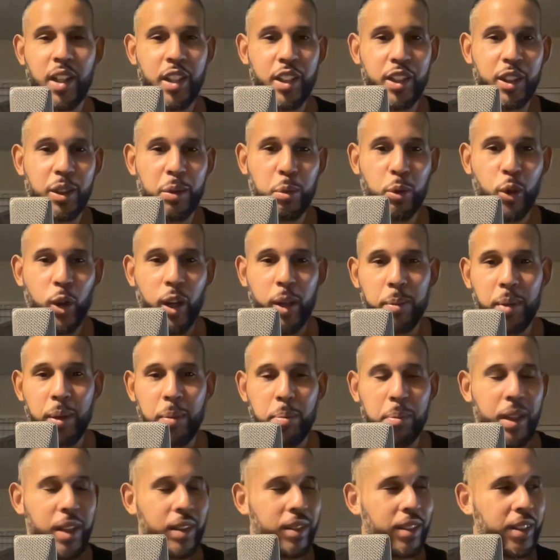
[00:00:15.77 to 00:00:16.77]
Your boy been
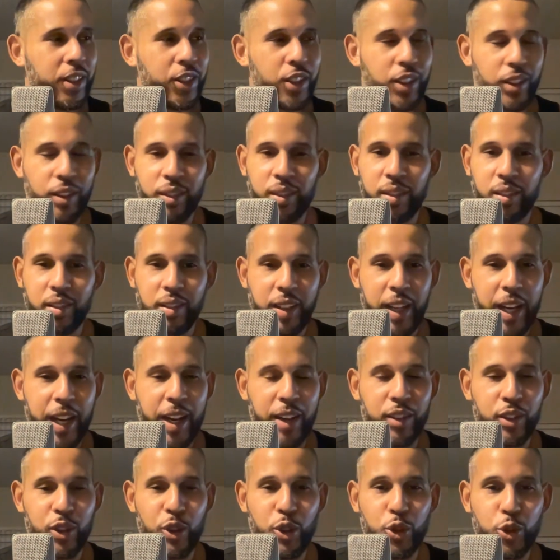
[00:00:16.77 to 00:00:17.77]
busy, just
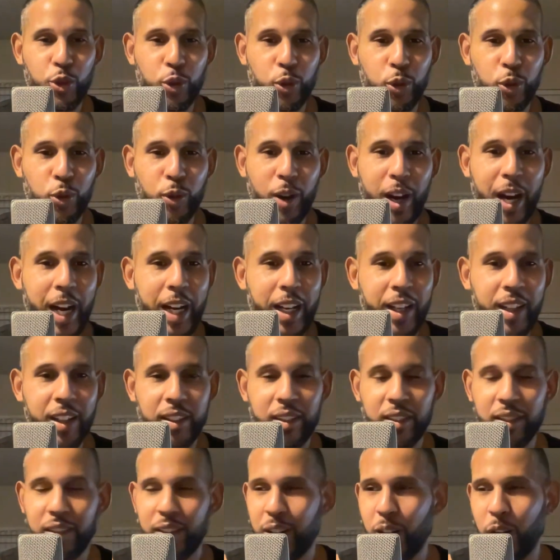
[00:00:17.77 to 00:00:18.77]
as usual,
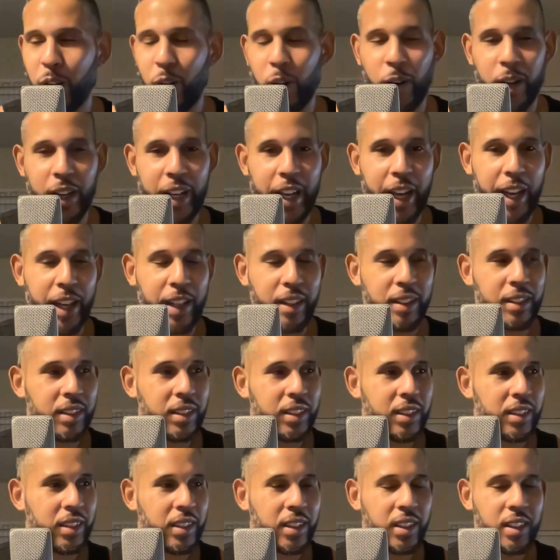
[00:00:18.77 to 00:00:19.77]
grinding, all that.
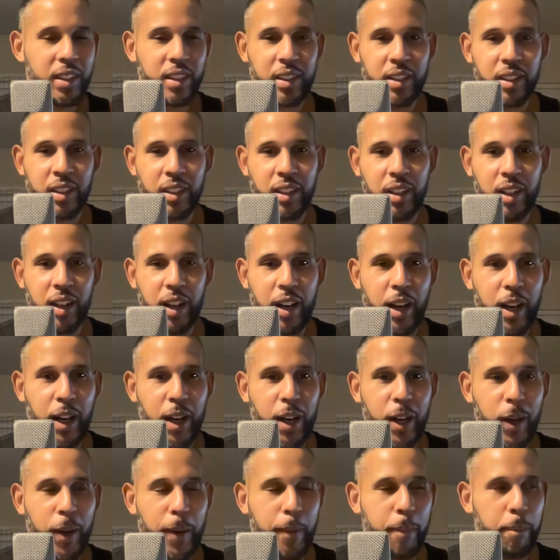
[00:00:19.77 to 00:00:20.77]

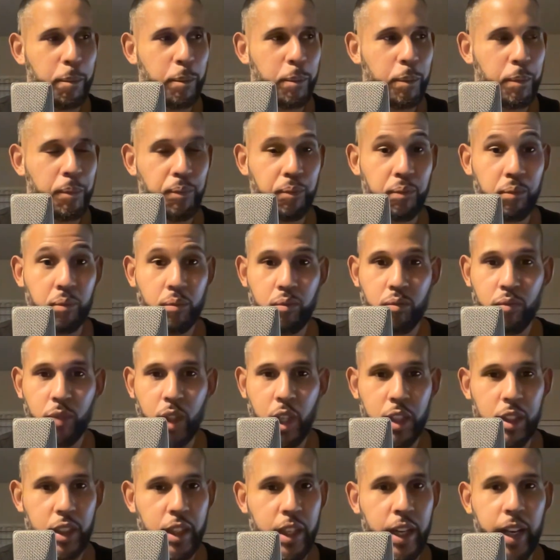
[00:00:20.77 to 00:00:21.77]
Um,
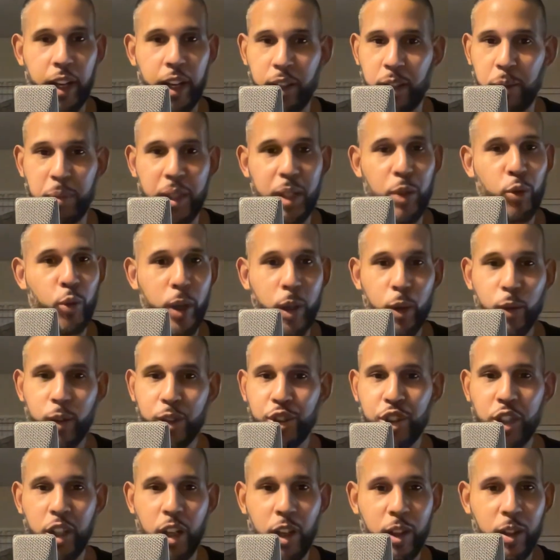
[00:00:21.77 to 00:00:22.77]
yeah, to be real
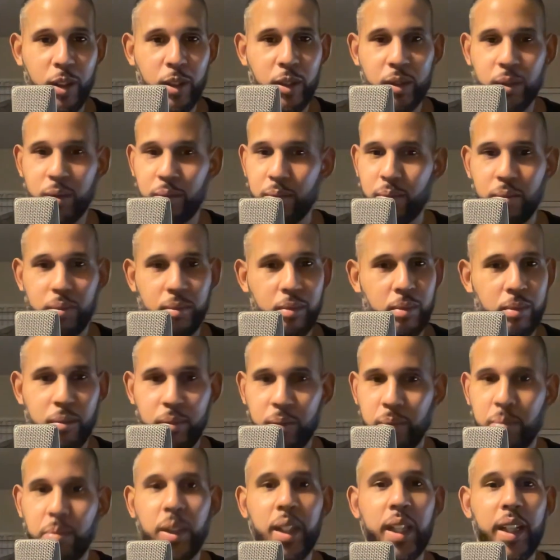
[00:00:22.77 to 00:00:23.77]
with y'all,
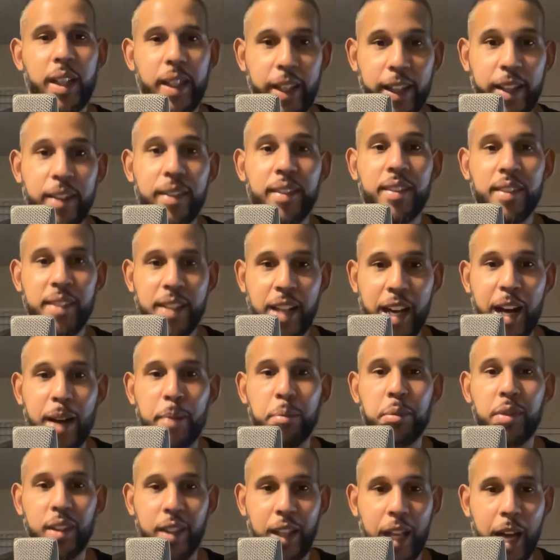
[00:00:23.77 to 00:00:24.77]
it's
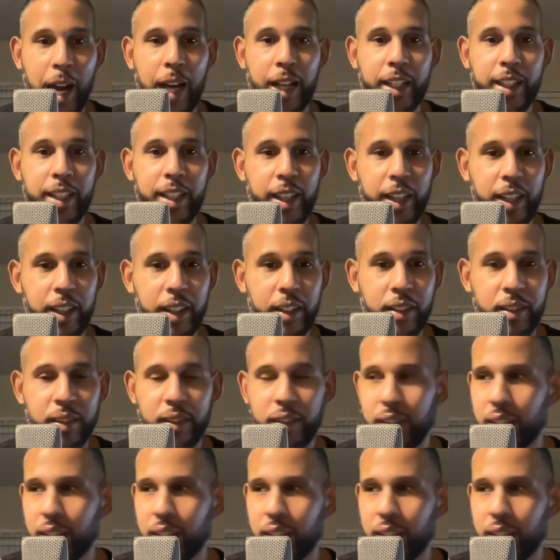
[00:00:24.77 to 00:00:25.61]
time to lock in.